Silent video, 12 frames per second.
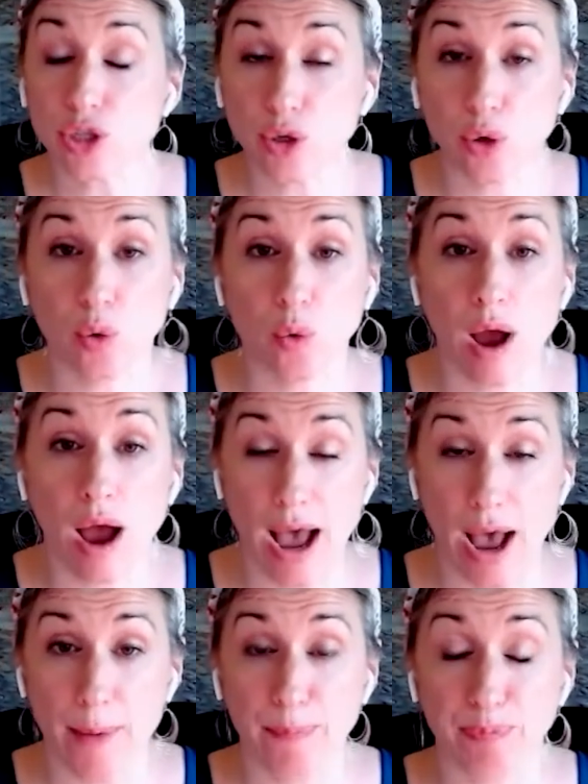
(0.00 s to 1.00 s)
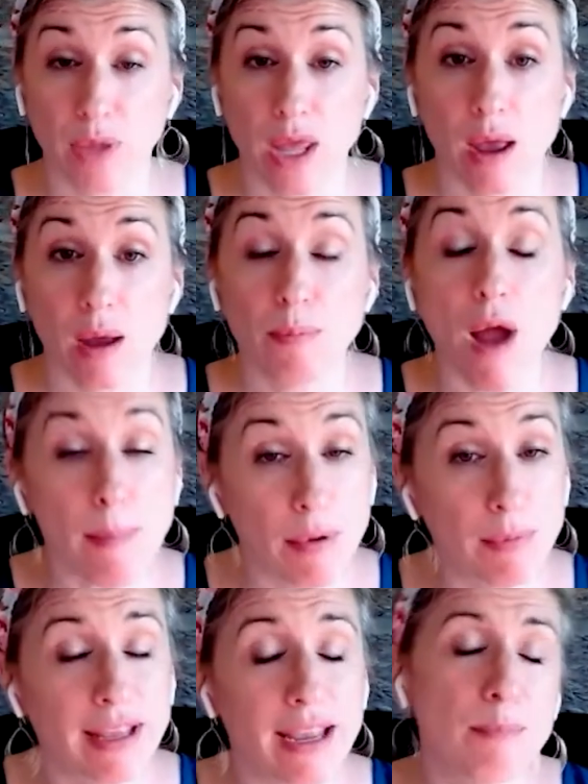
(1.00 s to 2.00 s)
to
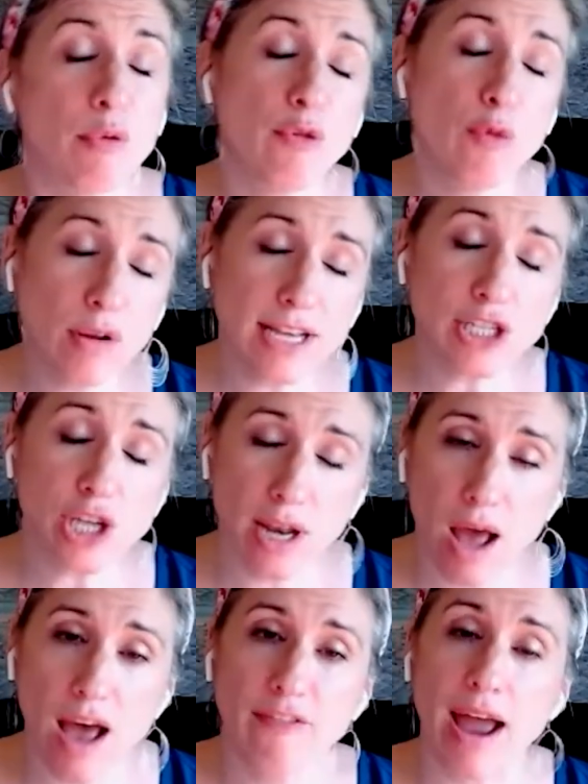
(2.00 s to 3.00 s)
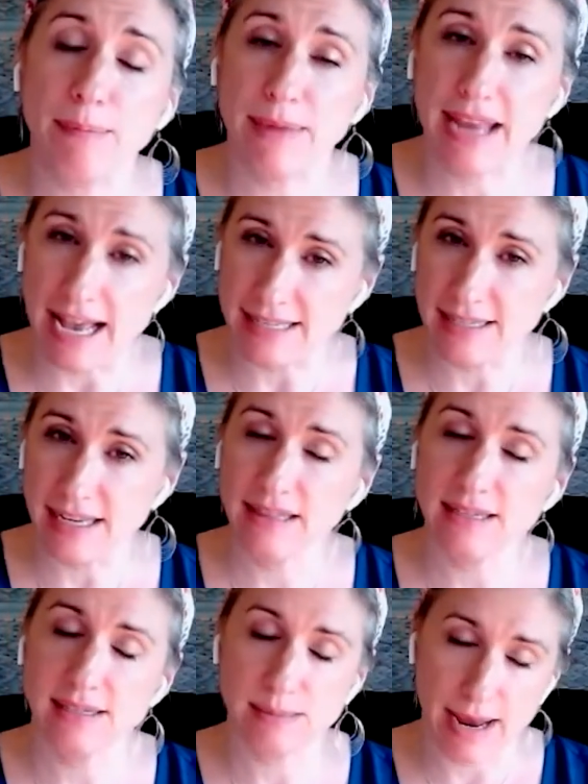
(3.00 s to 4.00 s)
probably, before they shut it off, I'm guessing,
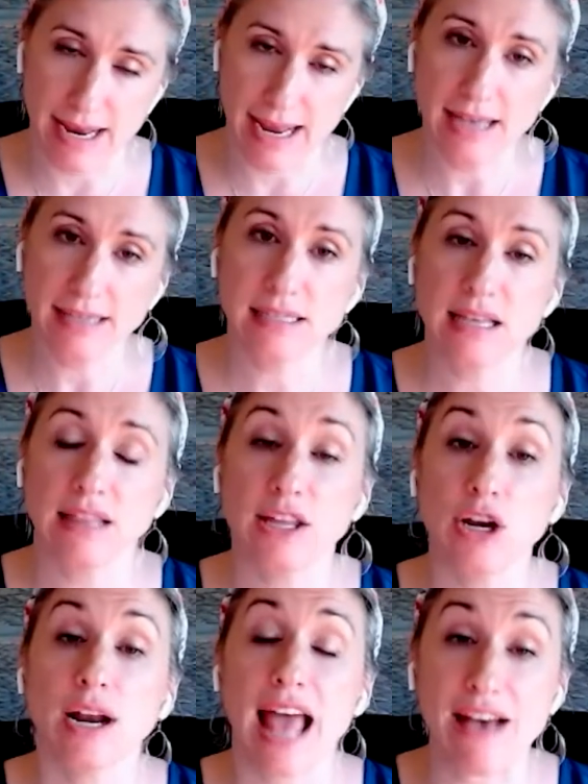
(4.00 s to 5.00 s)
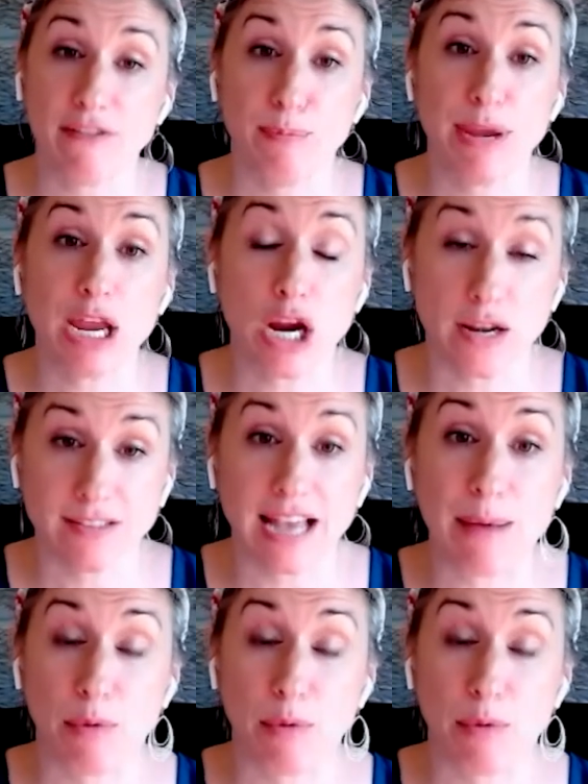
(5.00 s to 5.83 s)
this is my guess, that they're going to have a period of time